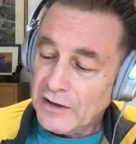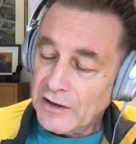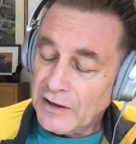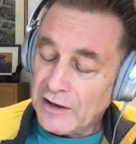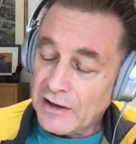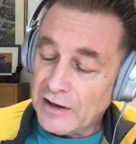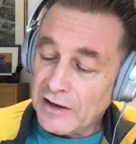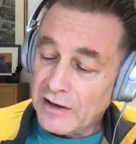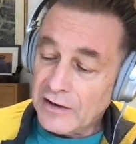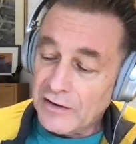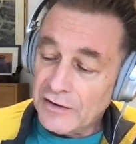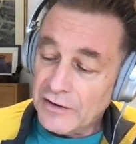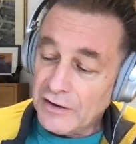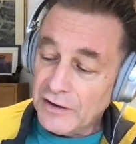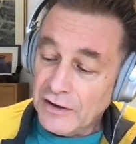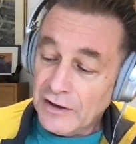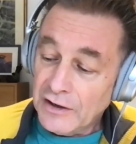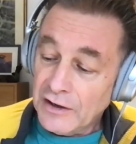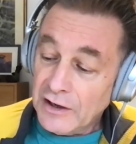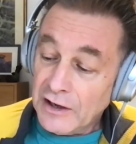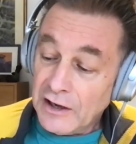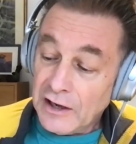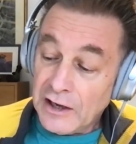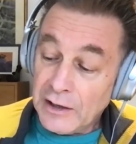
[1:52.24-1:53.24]

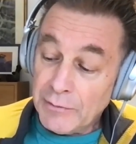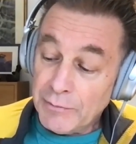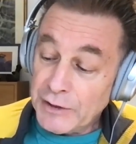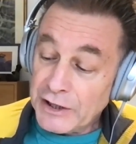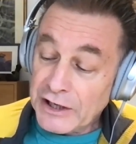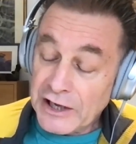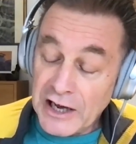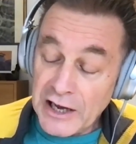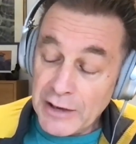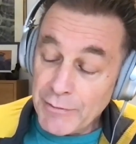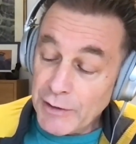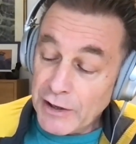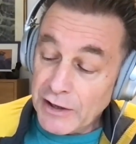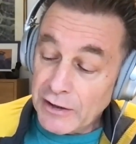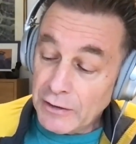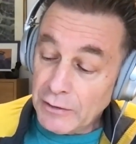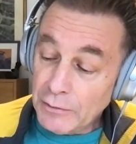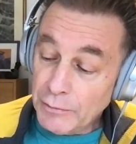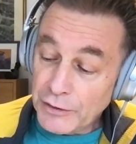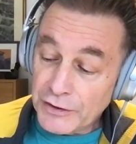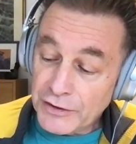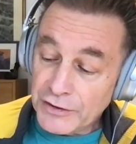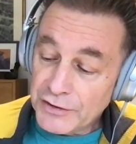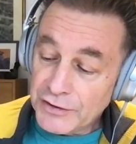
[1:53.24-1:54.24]
it became
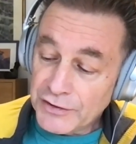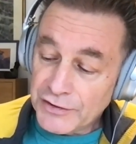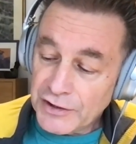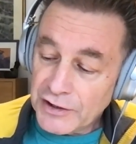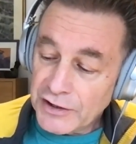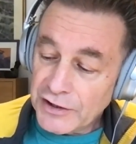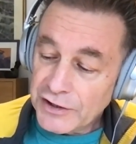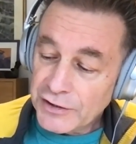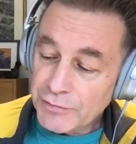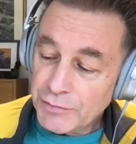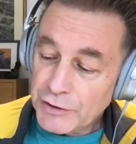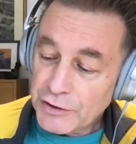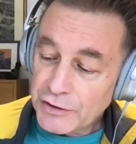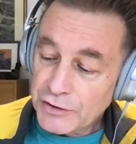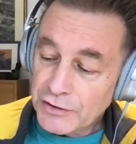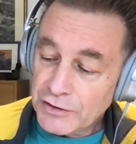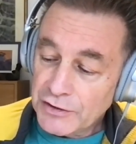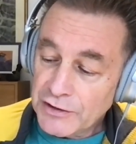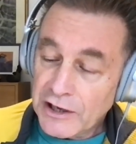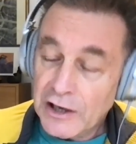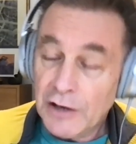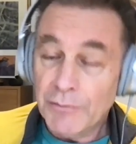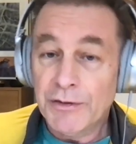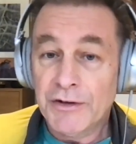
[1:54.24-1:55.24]
ill with a disease which
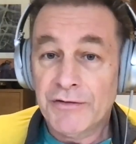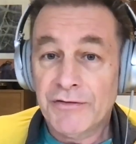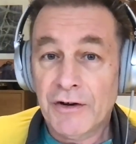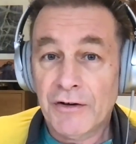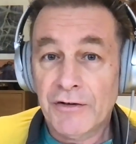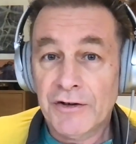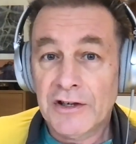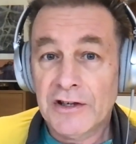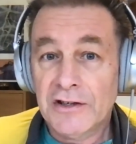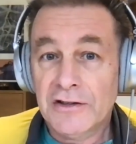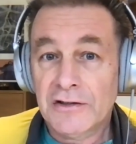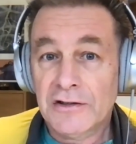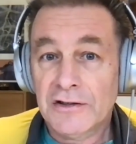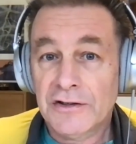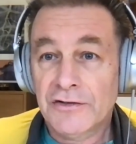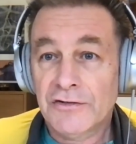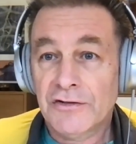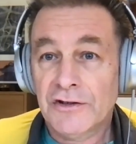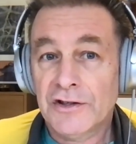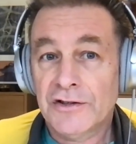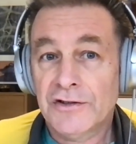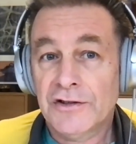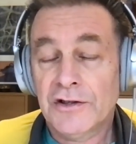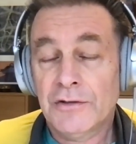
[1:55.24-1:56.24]
could now be very easily
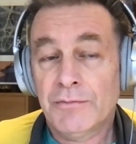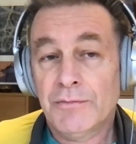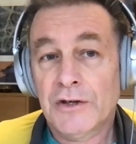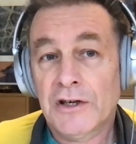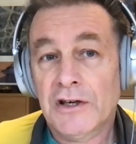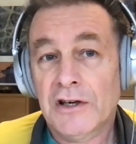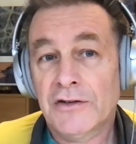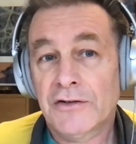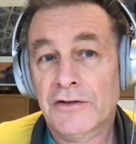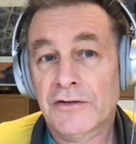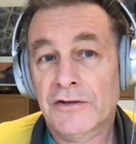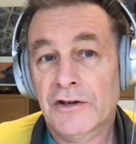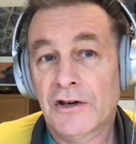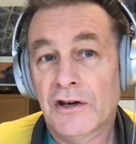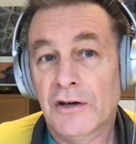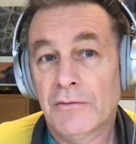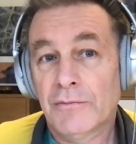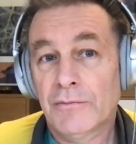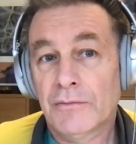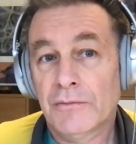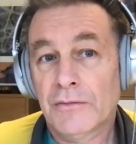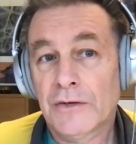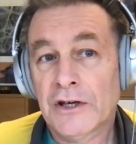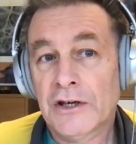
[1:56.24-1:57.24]
treated, but at the
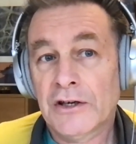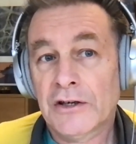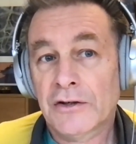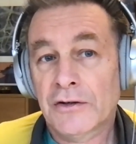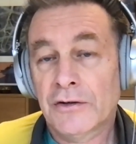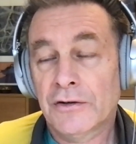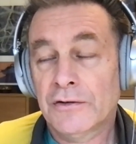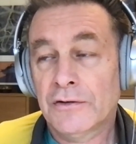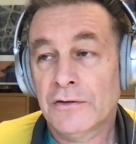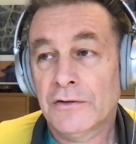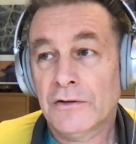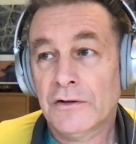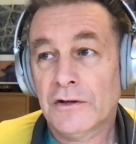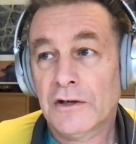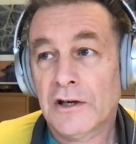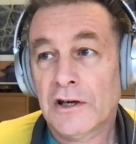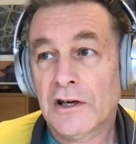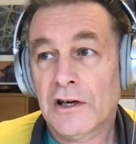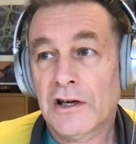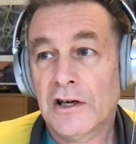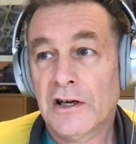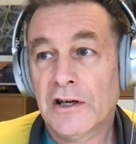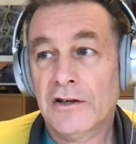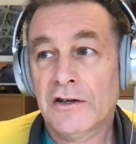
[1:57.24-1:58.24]
time couldn't,
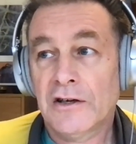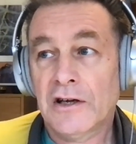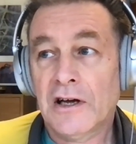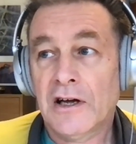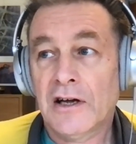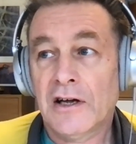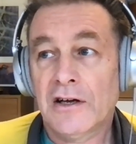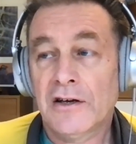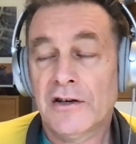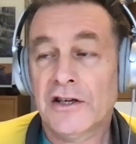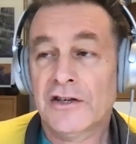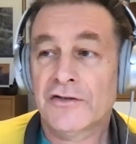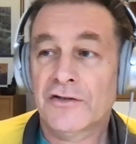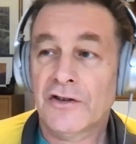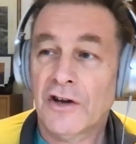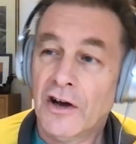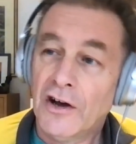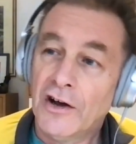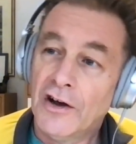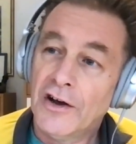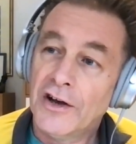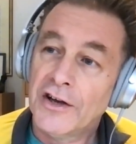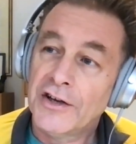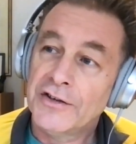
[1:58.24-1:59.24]
and it
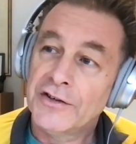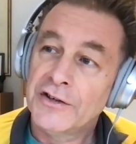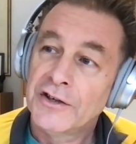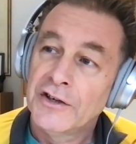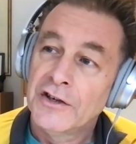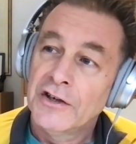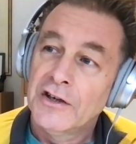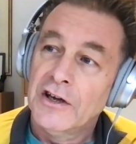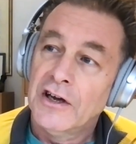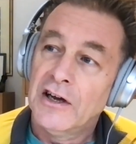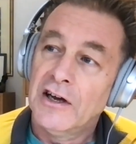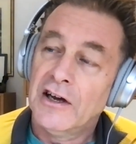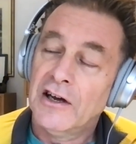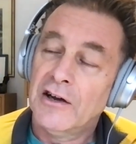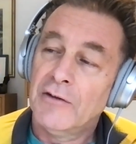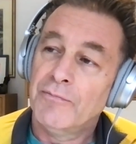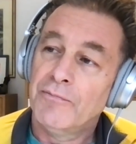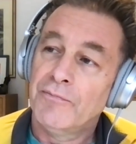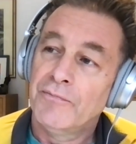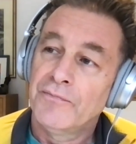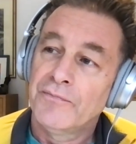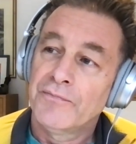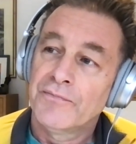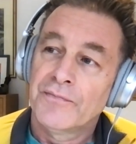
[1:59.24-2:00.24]
died.
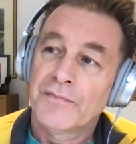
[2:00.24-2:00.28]
With